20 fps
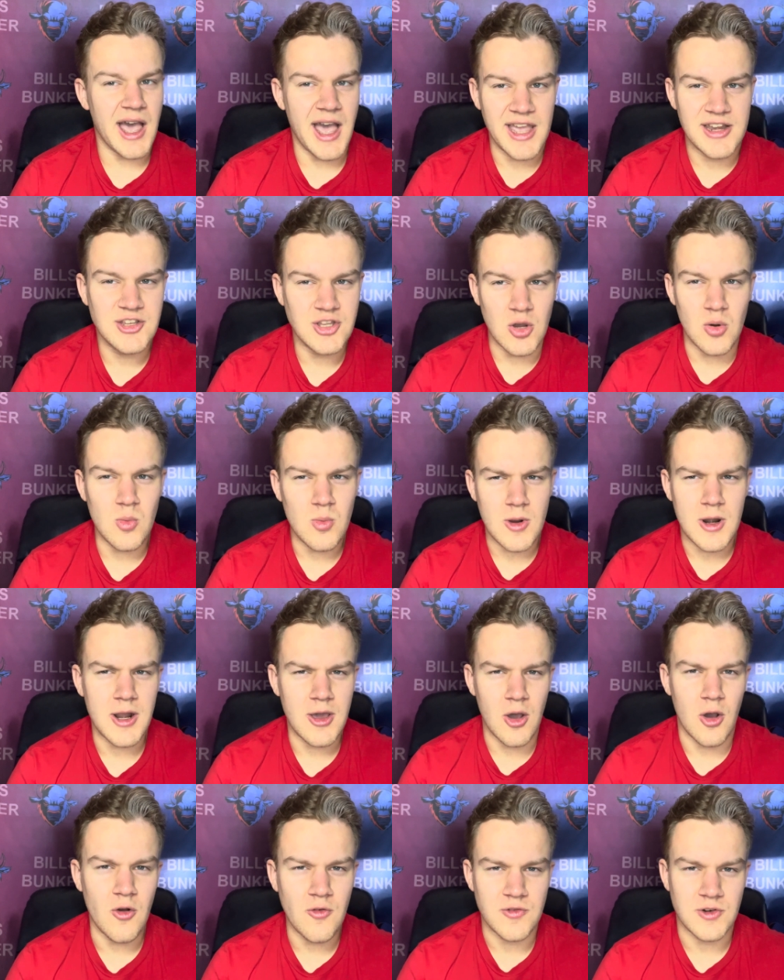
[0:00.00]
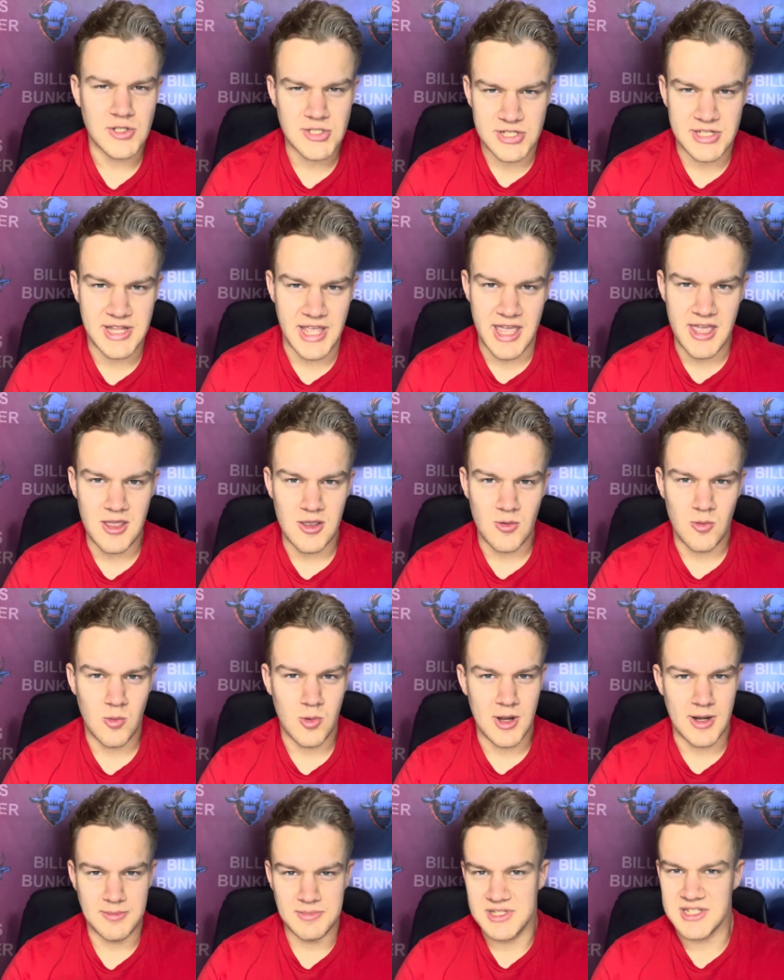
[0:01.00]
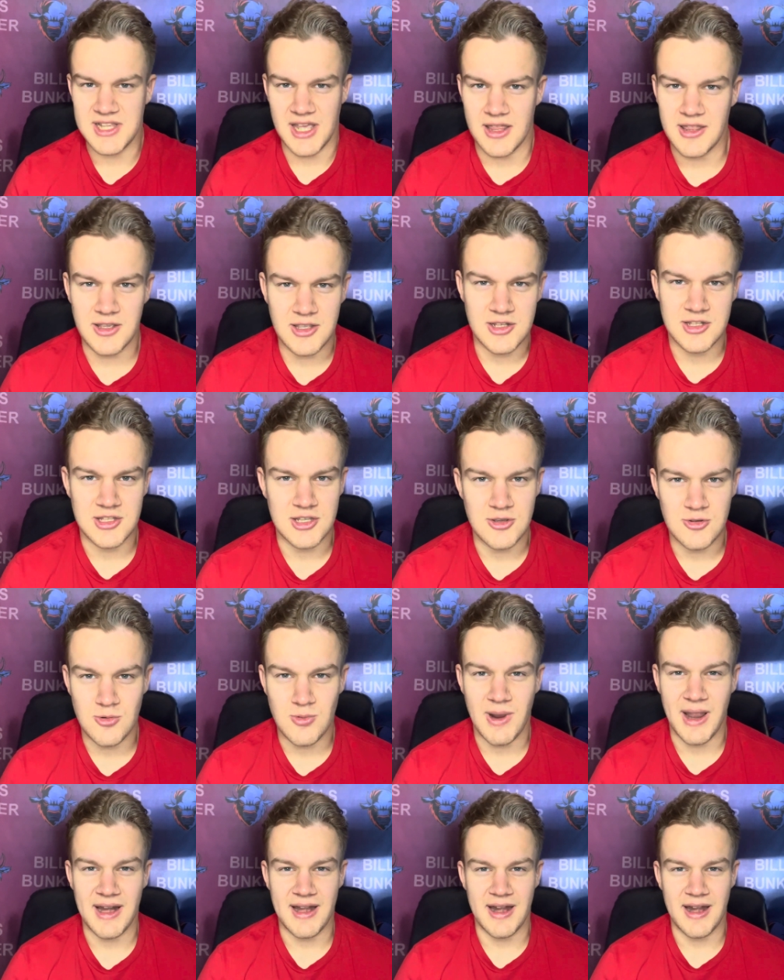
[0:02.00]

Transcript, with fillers: I don't want to overstate what I'm selling to you right